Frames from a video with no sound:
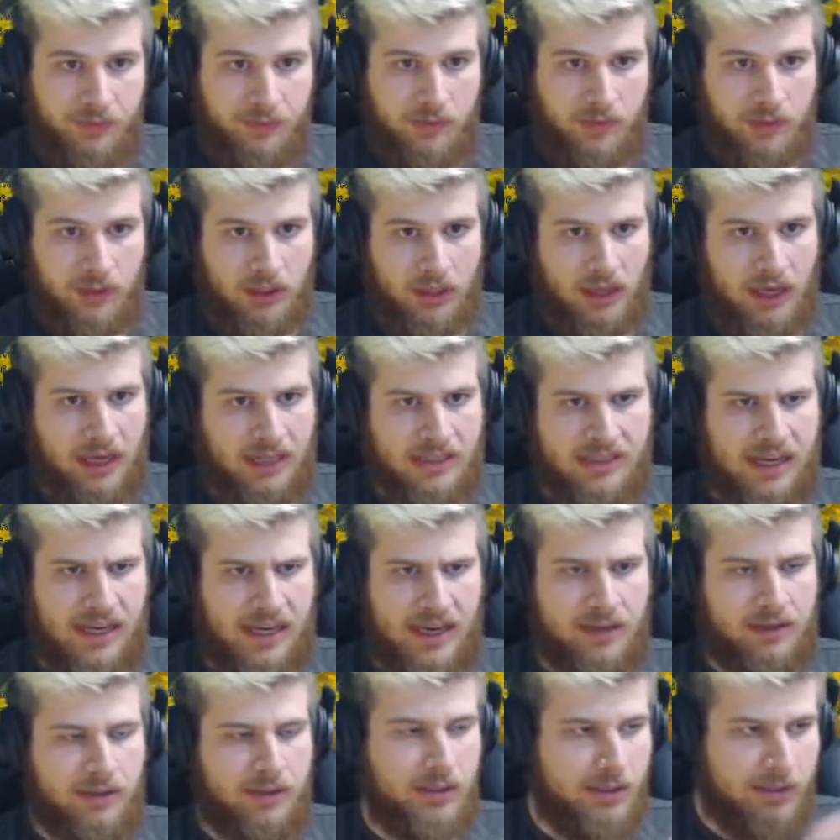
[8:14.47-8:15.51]
Yeah,
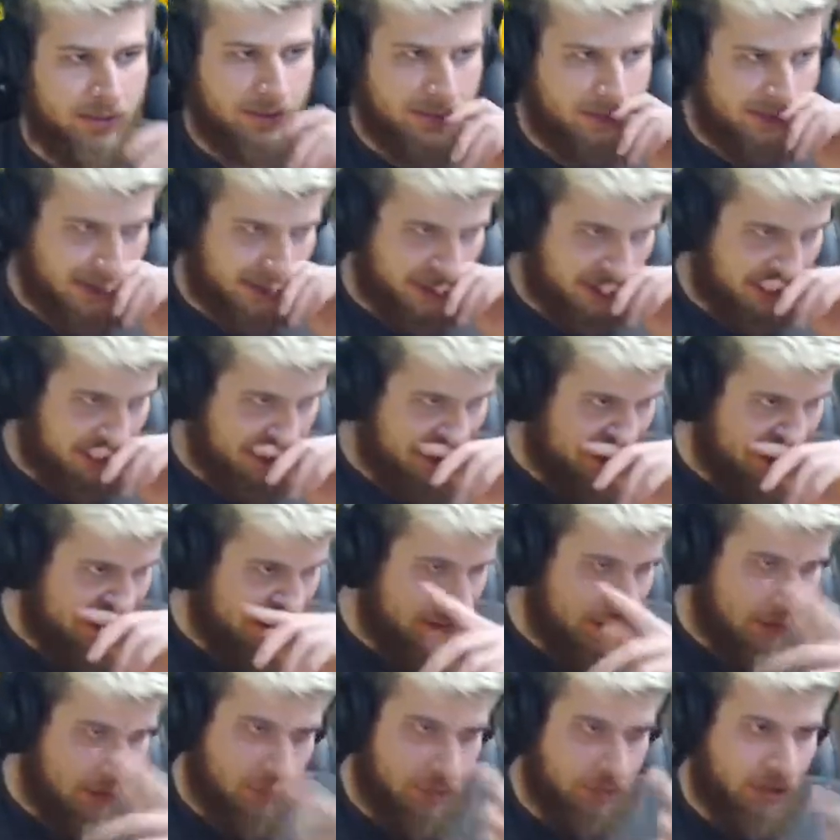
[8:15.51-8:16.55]
exactly. So
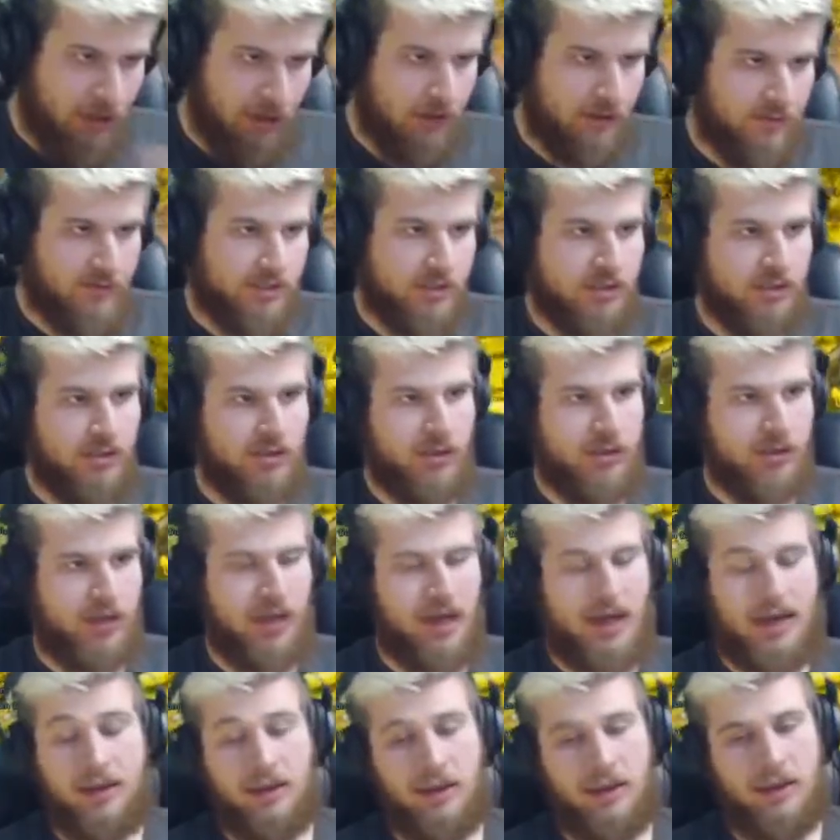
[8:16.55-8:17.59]
you're better off just going...
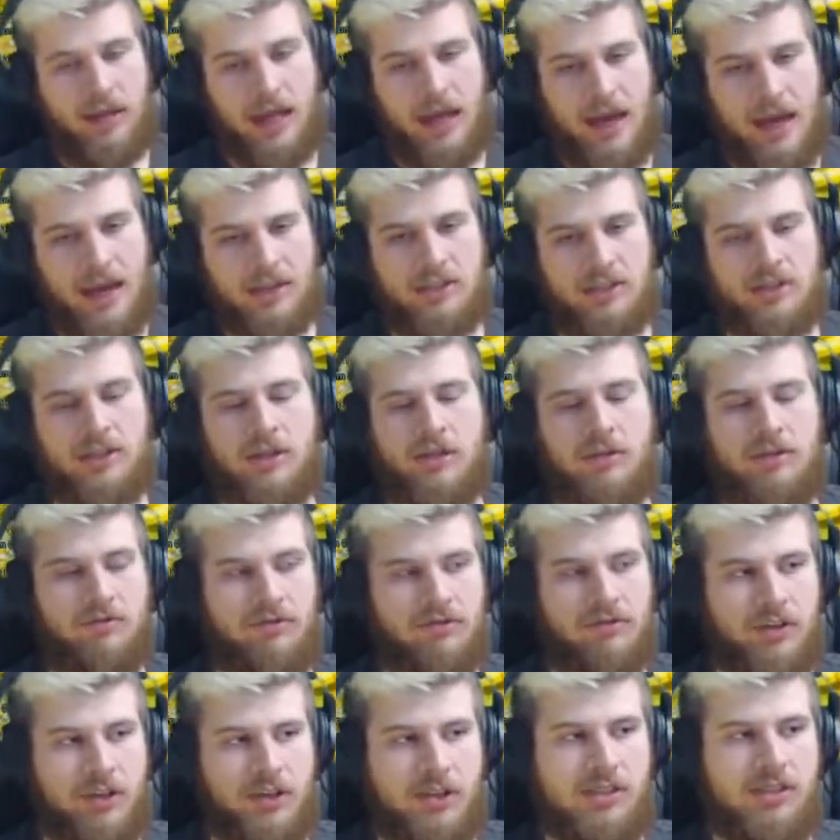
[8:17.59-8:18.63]
And they actually
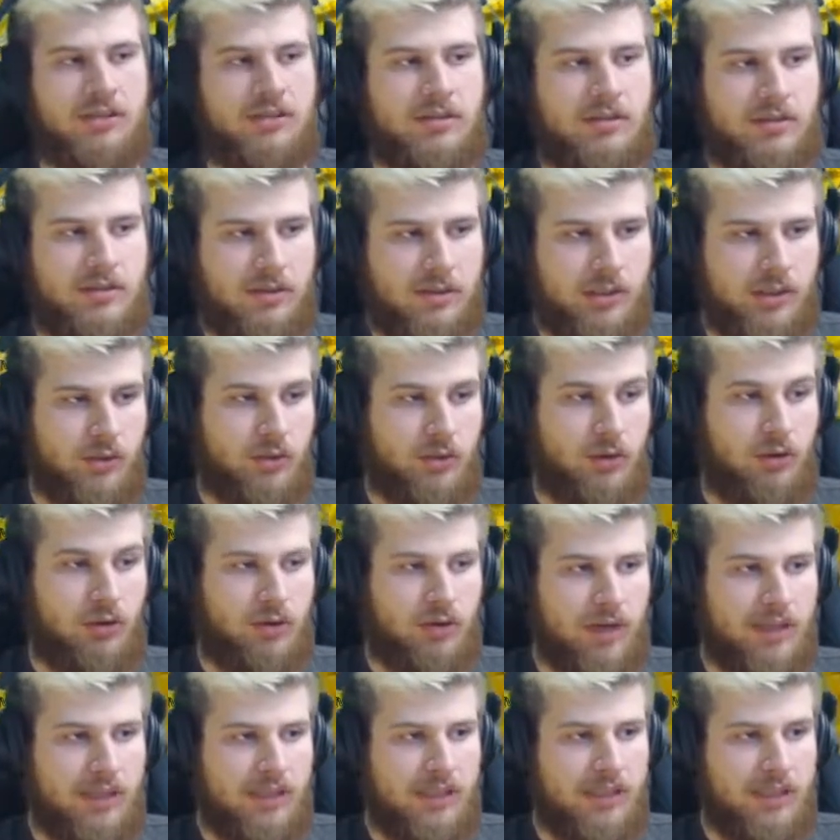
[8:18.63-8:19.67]
fixed scroll
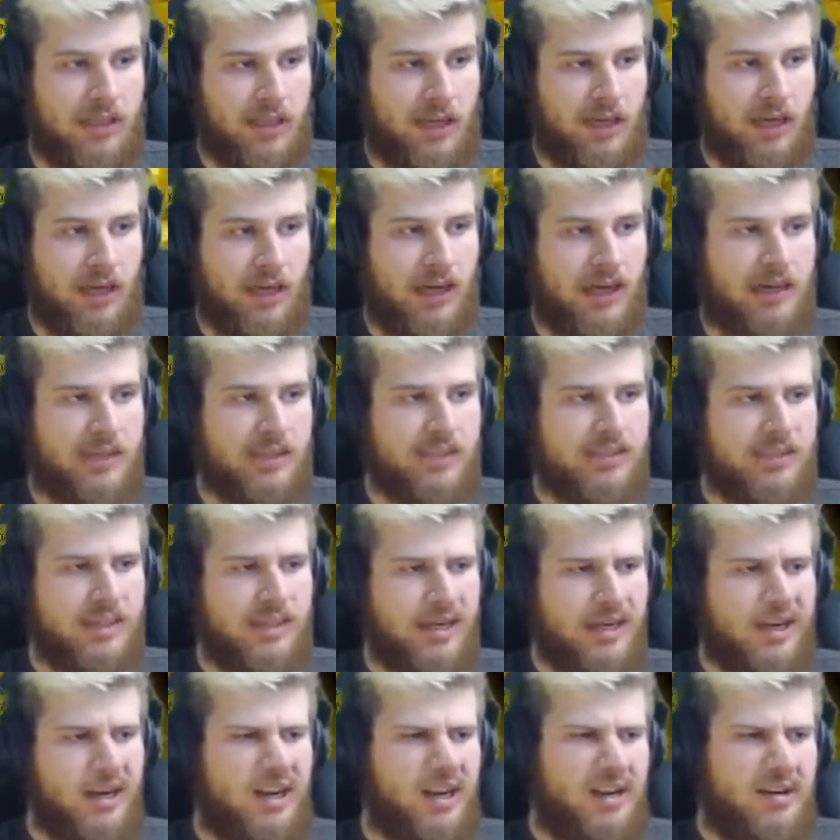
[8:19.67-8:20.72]
rates at Gahaz.
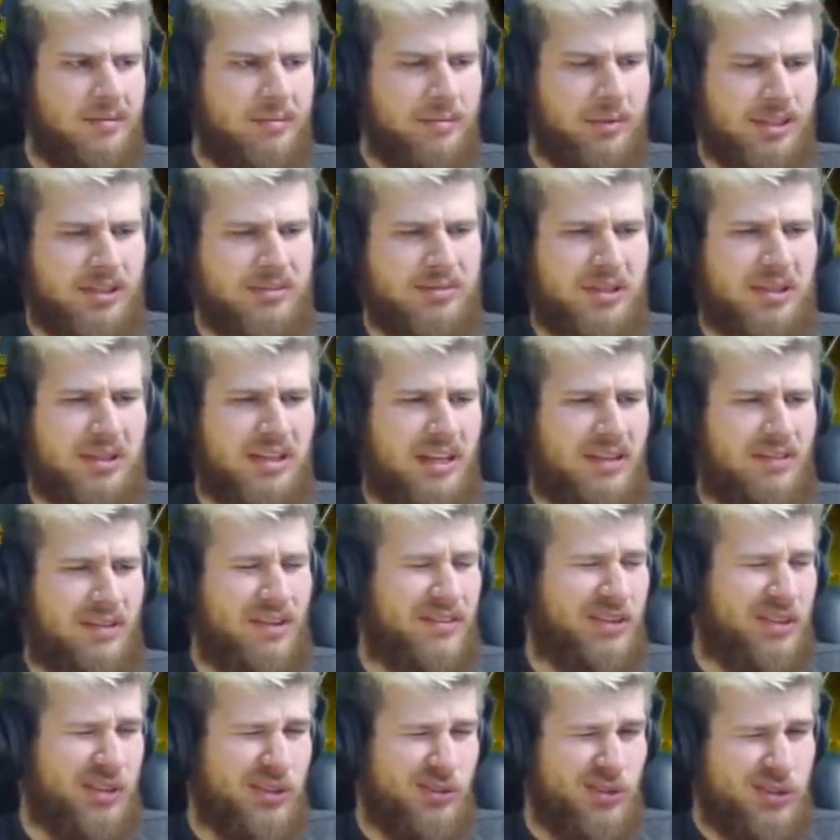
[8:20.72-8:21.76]
Plus, if you have
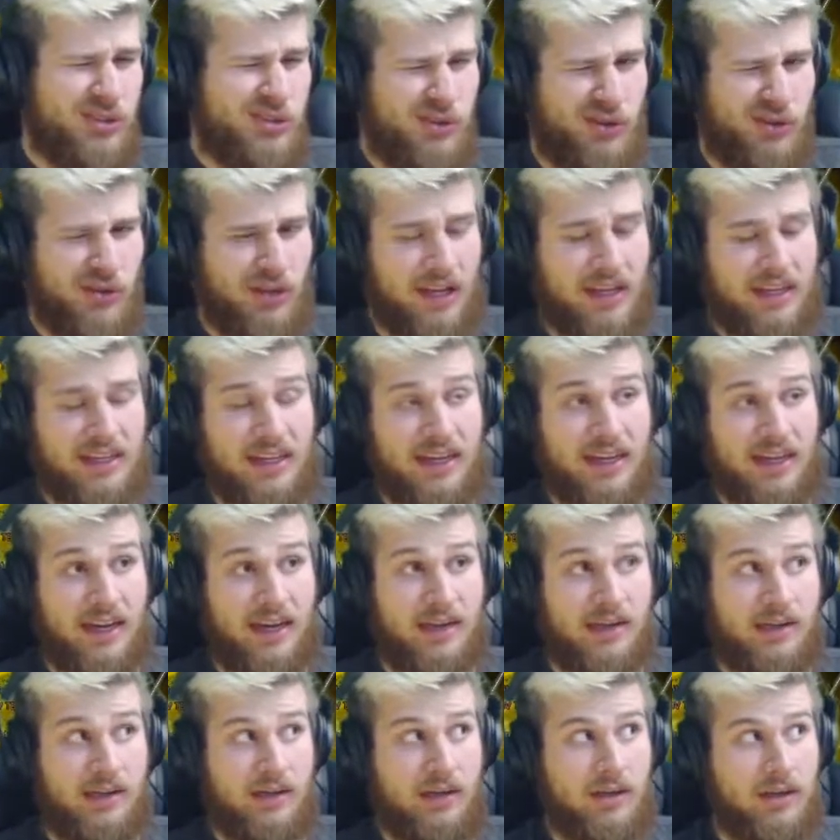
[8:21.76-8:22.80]
a loot scroll, I think I
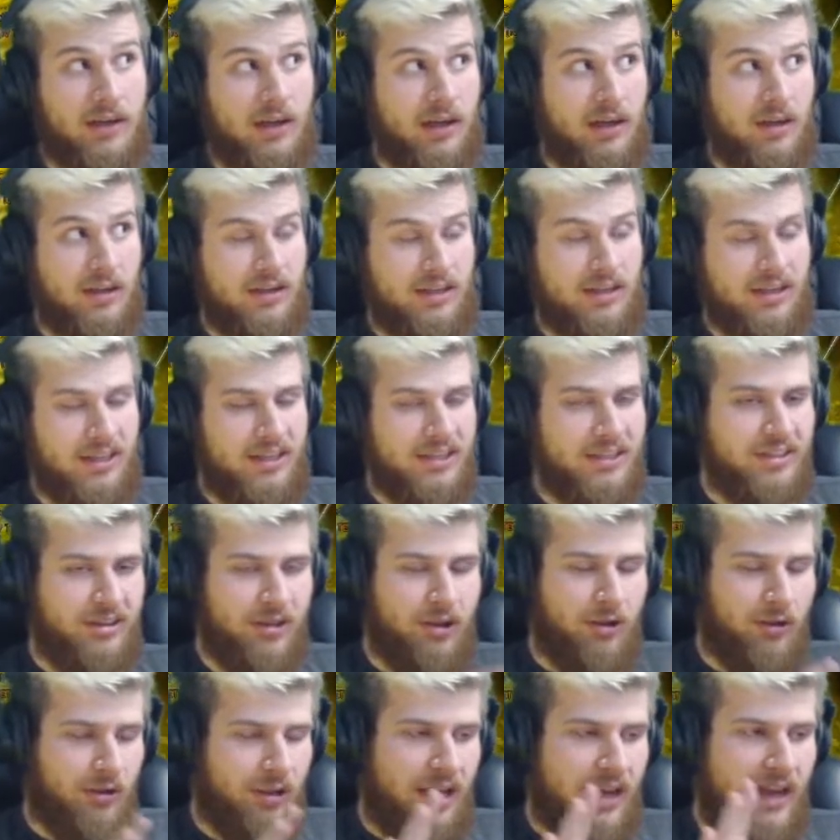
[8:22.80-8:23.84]
got...
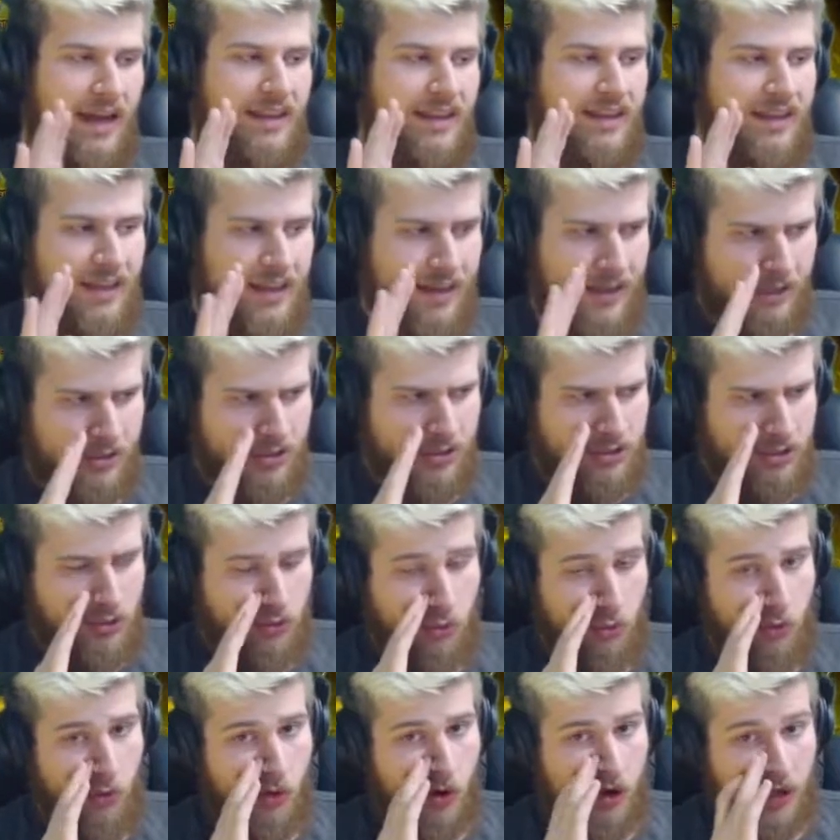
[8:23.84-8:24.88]
No lie, I think I got
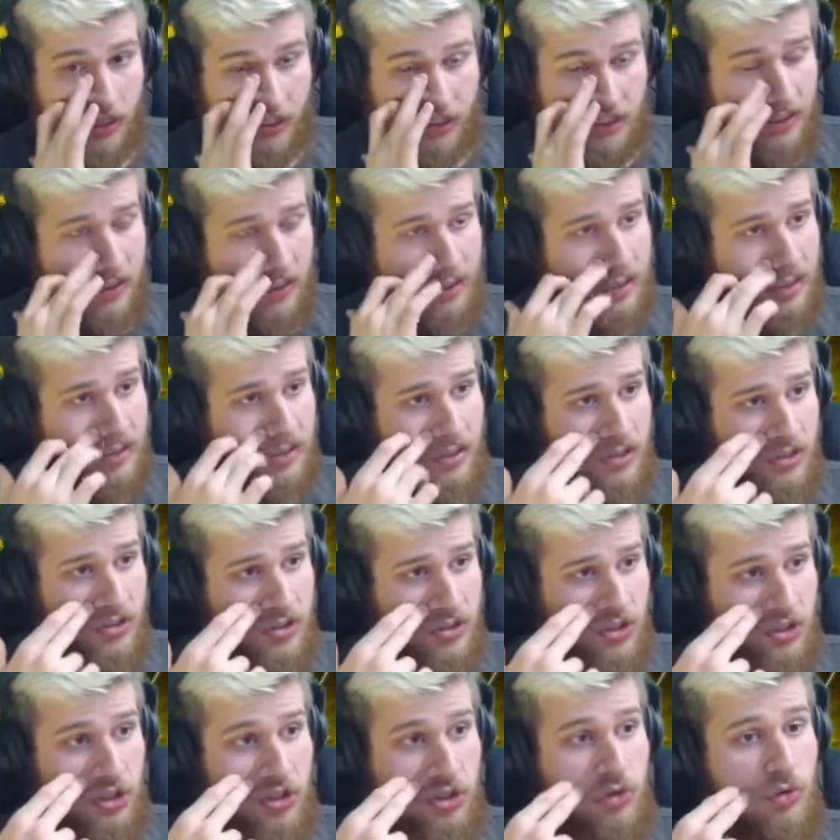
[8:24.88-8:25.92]

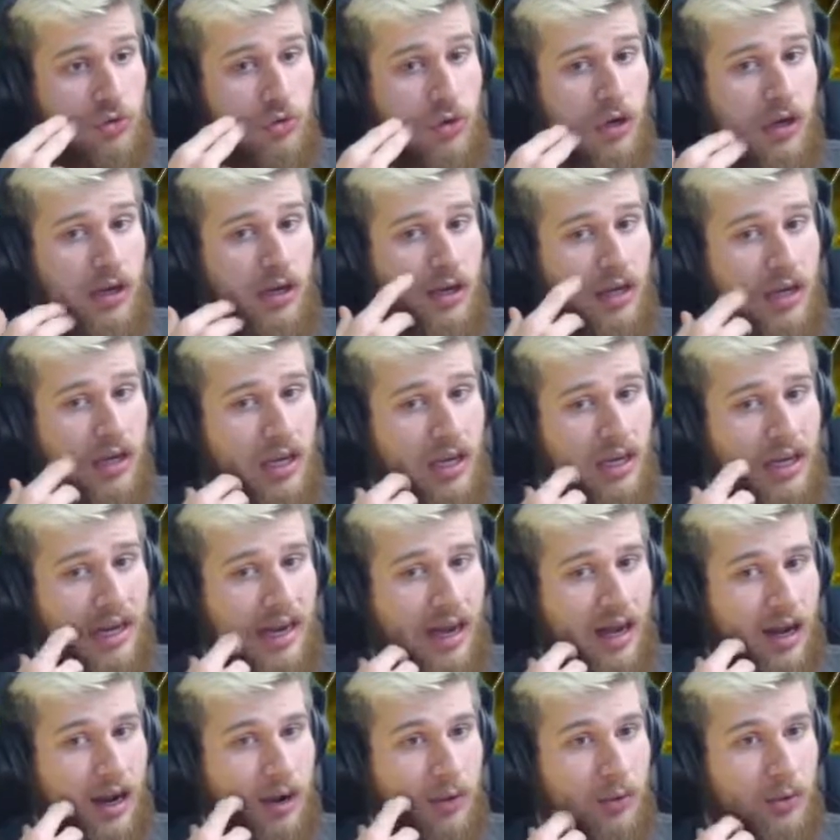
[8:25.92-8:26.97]
22 in an
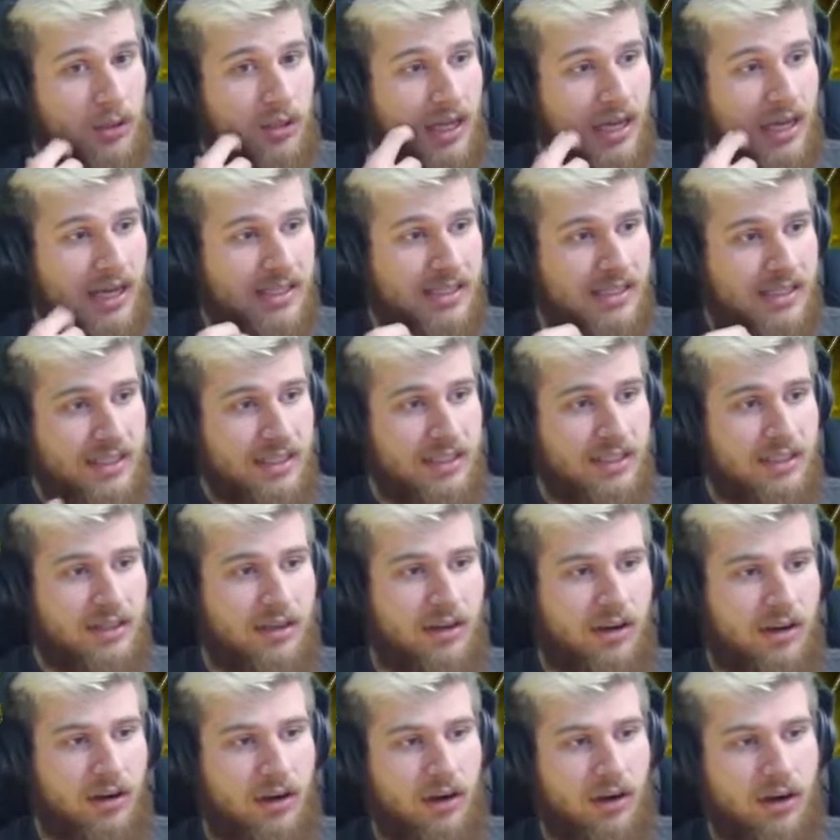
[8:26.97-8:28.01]
hour last night
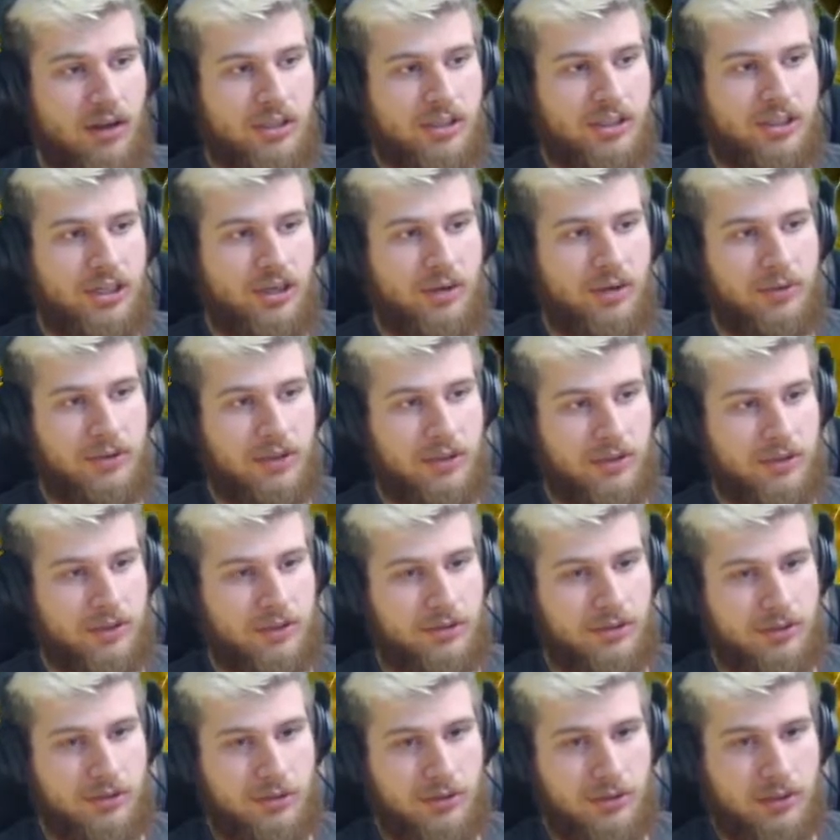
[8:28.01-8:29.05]
on Arsha with a loot
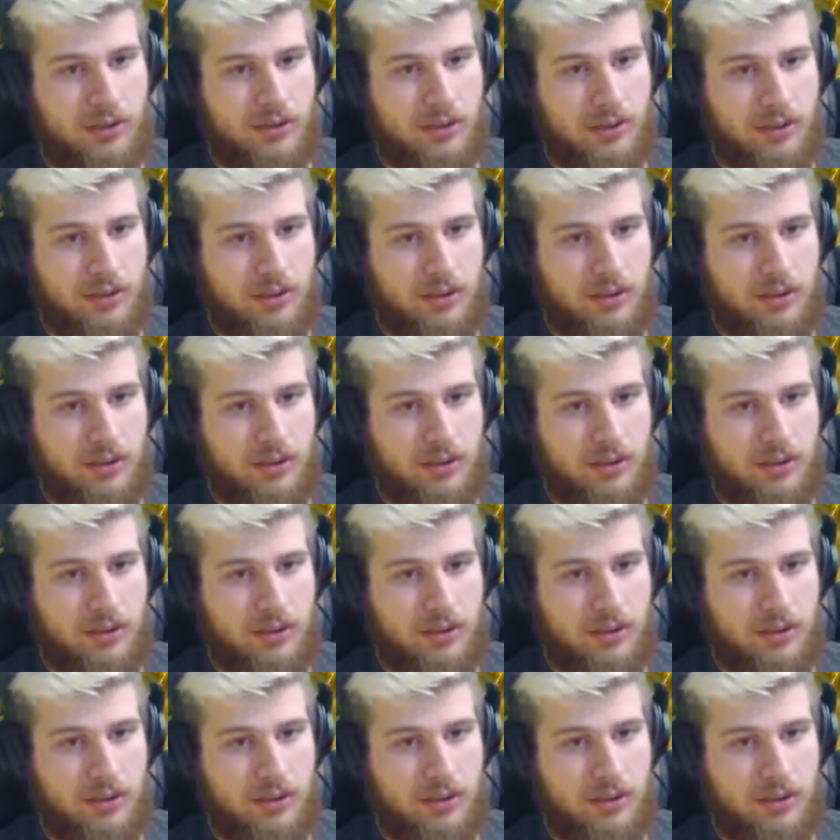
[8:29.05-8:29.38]
scroll.